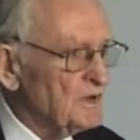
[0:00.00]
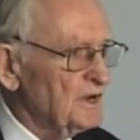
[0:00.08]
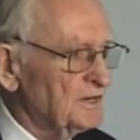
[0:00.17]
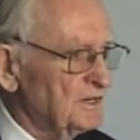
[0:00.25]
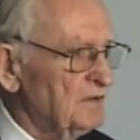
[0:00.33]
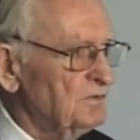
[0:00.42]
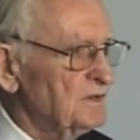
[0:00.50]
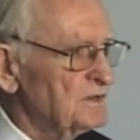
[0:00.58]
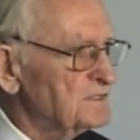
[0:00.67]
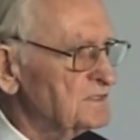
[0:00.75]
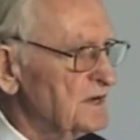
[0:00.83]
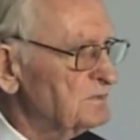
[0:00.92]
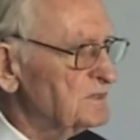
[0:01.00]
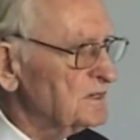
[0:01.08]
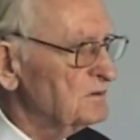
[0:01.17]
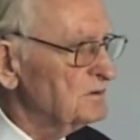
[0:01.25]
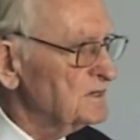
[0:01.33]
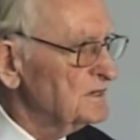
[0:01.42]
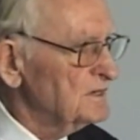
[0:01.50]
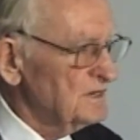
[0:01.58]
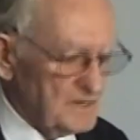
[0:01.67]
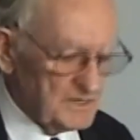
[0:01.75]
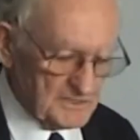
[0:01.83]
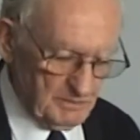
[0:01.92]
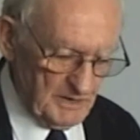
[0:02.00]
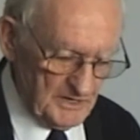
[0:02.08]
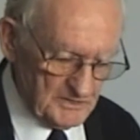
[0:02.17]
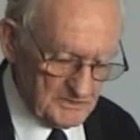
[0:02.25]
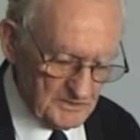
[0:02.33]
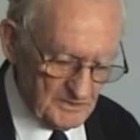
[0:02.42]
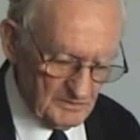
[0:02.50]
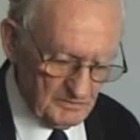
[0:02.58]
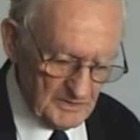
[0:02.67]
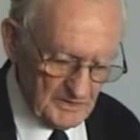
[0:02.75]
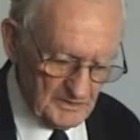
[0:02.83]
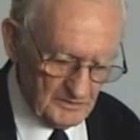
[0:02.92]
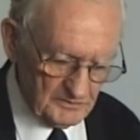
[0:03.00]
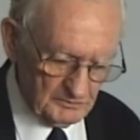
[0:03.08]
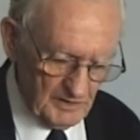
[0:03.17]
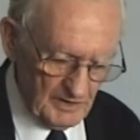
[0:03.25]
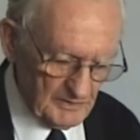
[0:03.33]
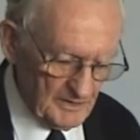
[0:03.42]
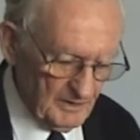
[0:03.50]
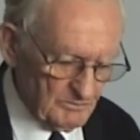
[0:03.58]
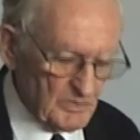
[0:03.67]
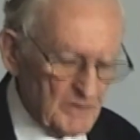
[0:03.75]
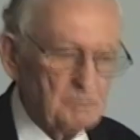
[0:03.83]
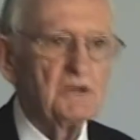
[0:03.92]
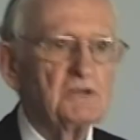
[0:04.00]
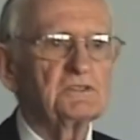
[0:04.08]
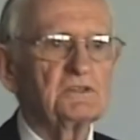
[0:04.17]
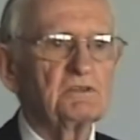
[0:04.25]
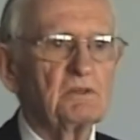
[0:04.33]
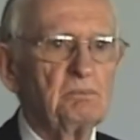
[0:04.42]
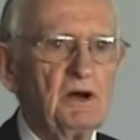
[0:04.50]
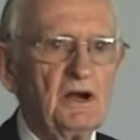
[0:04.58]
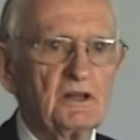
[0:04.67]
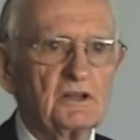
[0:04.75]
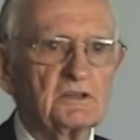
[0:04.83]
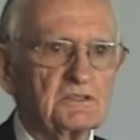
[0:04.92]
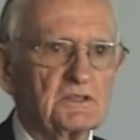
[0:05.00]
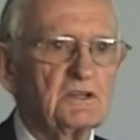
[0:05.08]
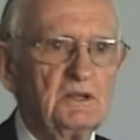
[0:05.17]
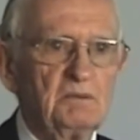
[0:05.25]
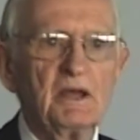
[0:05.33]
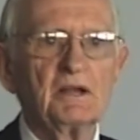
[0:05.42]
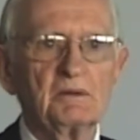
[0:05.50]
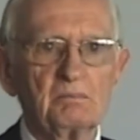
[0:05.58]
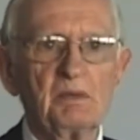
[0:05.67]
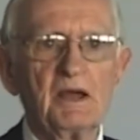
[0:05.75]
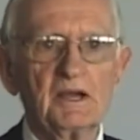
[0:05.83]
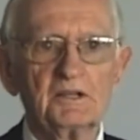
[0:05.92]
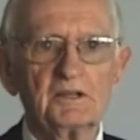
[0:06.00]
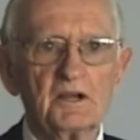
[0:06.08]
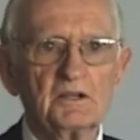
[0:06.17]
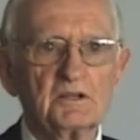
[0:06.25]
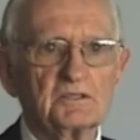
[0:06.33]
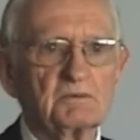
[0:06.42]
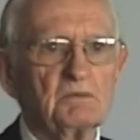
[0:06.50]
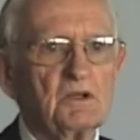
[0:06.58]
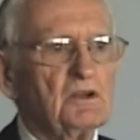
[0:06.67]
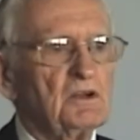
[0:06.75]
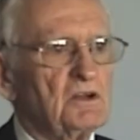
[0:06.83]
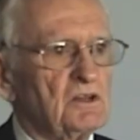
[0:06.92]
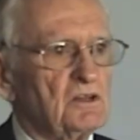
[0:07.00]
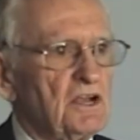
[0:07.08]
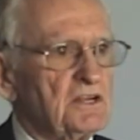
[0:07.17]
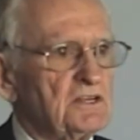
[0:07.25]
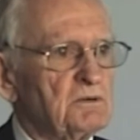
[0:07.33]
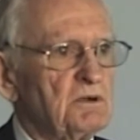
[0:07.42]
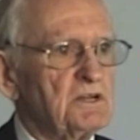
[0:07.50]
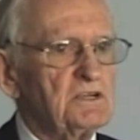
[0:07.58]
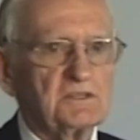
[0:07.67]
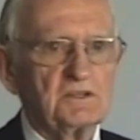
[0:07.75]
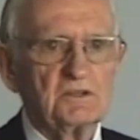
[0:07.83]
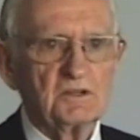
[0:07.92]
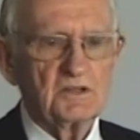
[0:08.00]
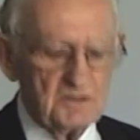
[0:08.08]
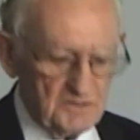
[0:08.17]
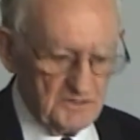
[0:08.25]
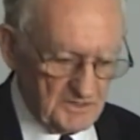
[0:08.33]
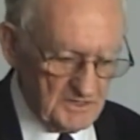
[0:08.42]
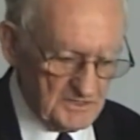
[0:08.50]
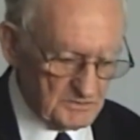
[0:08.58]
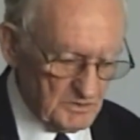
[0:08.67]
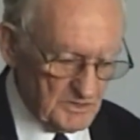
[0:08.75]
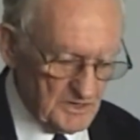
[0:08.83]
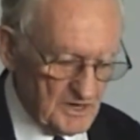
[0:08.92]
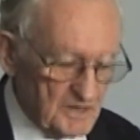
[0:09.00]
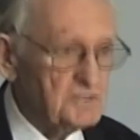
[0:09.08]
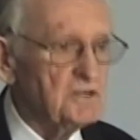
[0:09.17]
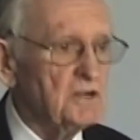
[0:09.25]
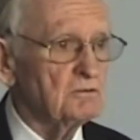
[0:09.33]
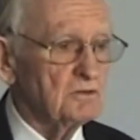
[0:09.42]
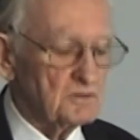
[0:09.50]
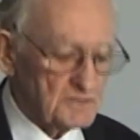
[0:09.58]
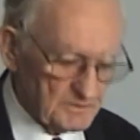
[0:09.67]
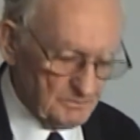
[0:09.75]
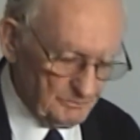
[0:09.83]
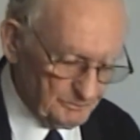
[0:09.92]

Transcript: And given the subsequent expansion of the Luftwaffe, most of the pilots that he met back in those late twenties and early thirties were now generals.